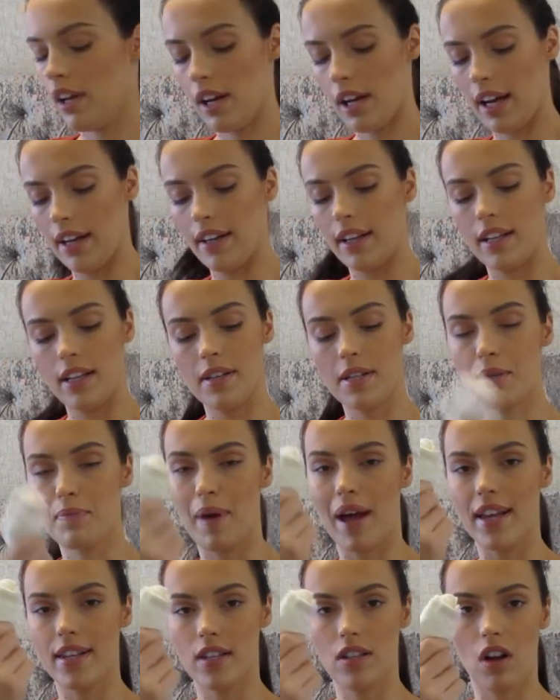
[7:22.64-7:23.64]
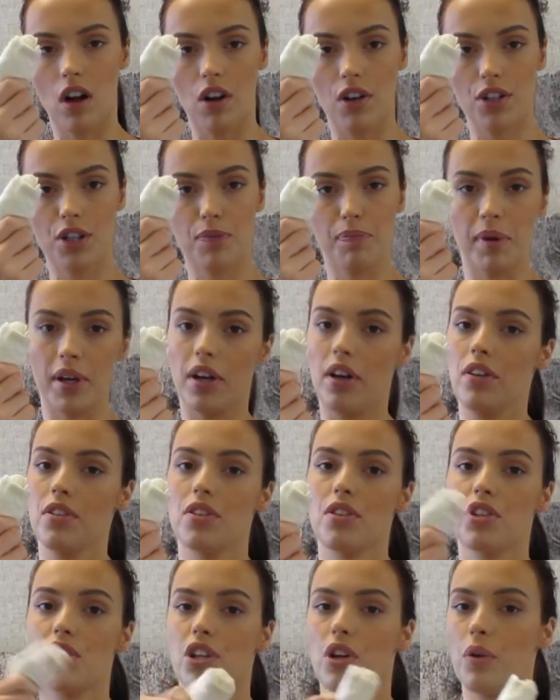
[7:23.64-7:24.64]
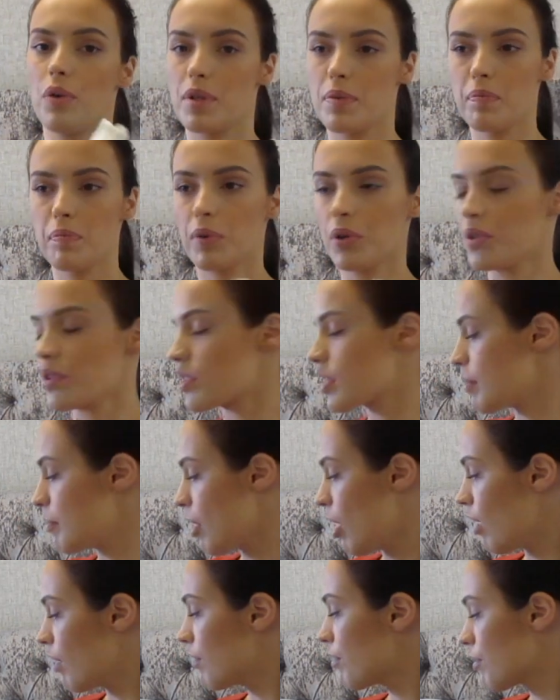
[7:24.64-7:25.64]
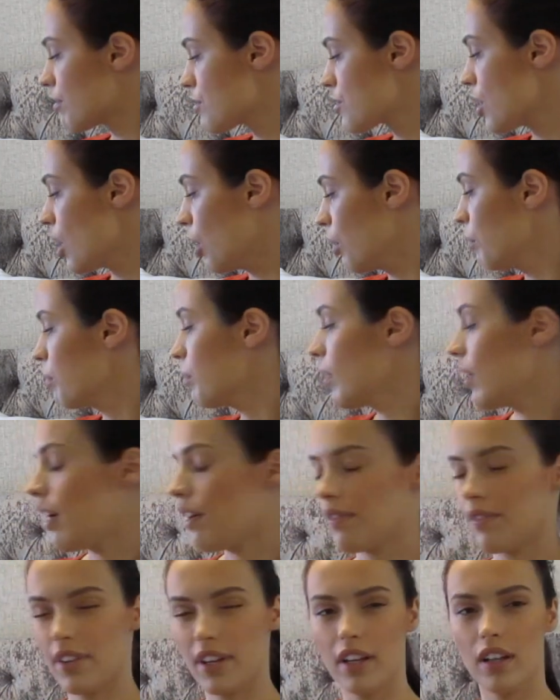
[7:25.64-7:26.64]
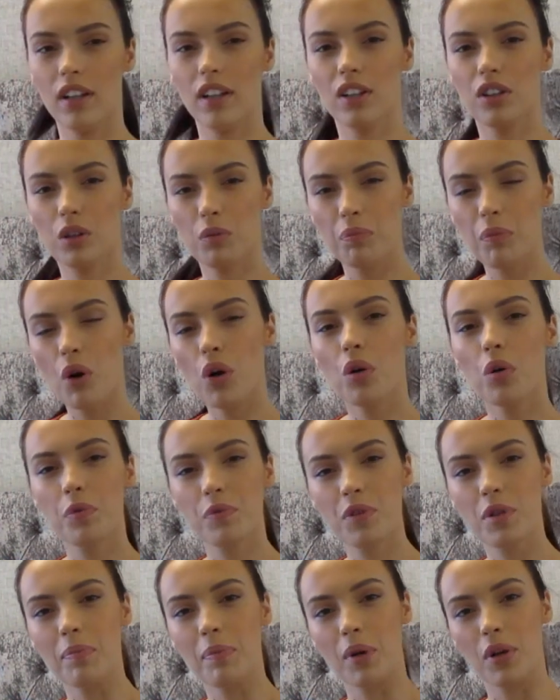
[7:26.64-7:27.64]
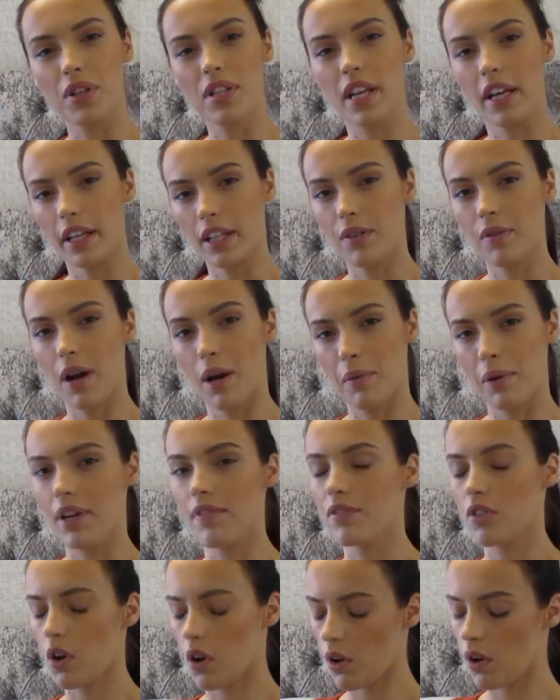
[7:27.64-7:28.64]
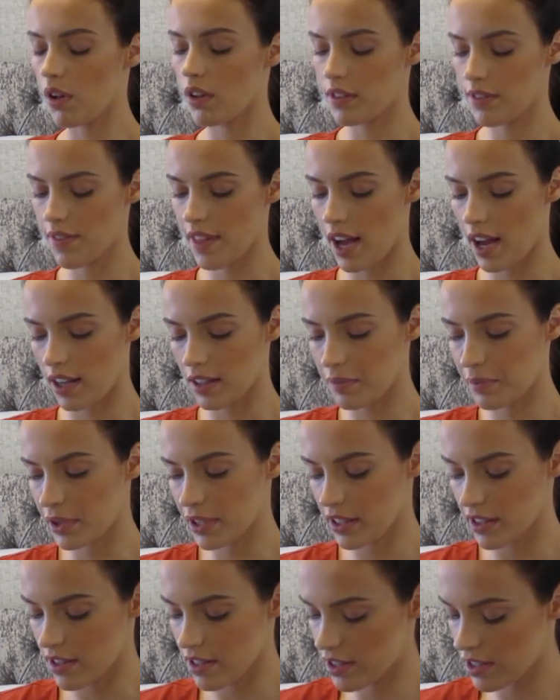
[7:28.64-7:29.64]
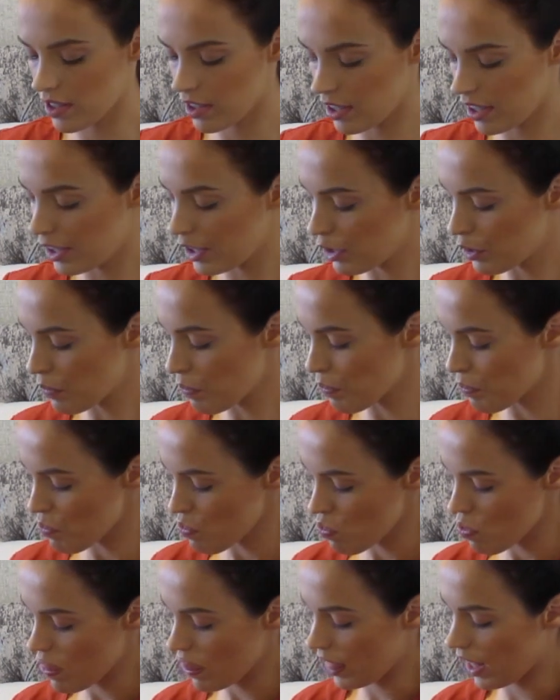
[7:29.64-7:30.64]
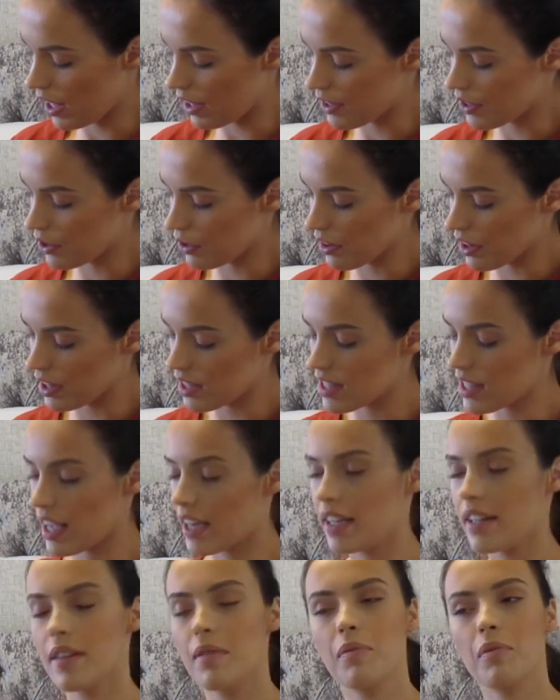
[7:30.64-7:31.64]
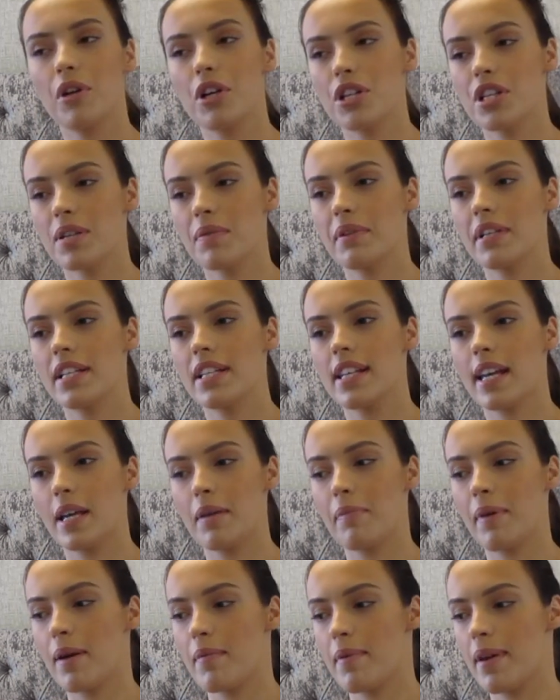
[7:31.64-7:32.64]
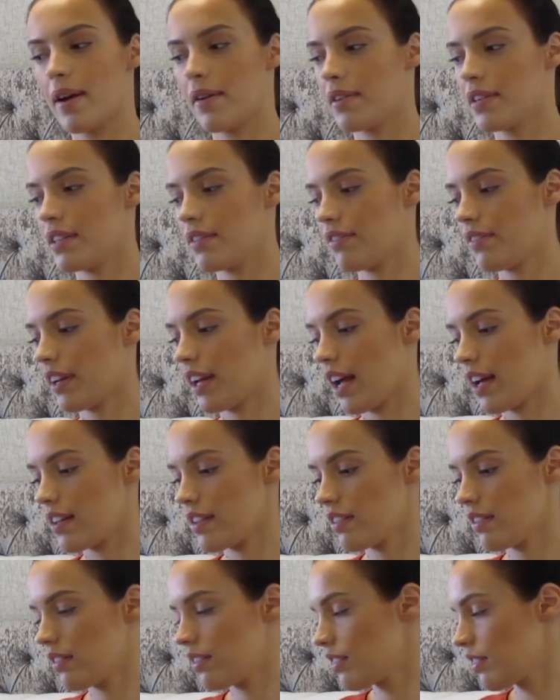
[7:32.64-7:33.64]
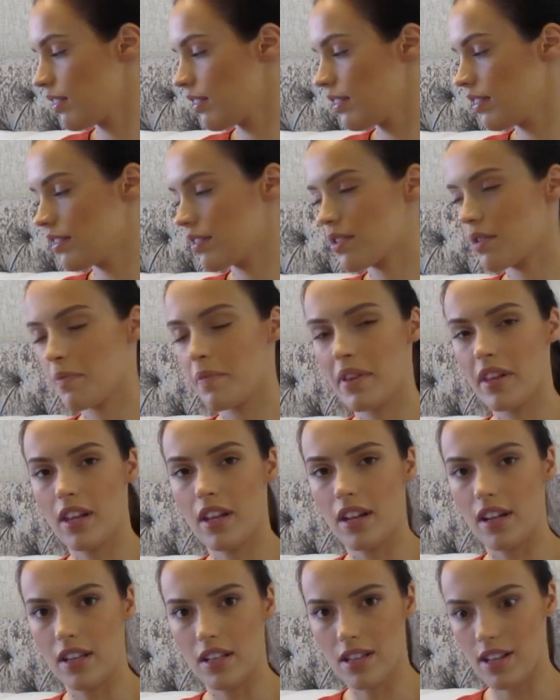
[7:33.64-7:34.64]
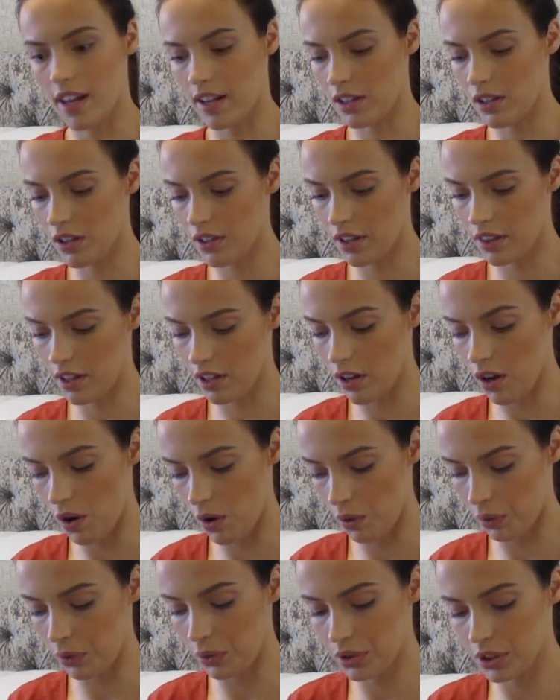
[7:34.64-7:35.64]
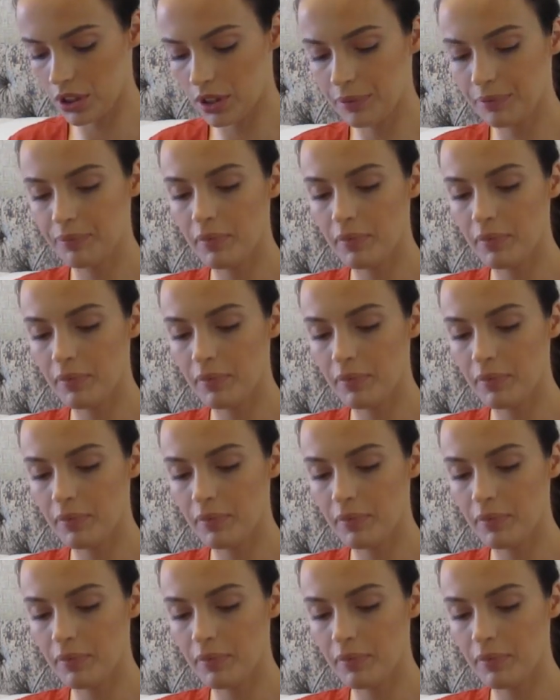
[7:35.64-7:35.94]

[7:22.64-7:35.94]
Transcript: And then a spare socks, because she always pulls them off. So I feel more comfortable taking her out when I've got all of that, because I don't think there's anything worse than when you take your baby out and you forget something and it's like cutting the cold.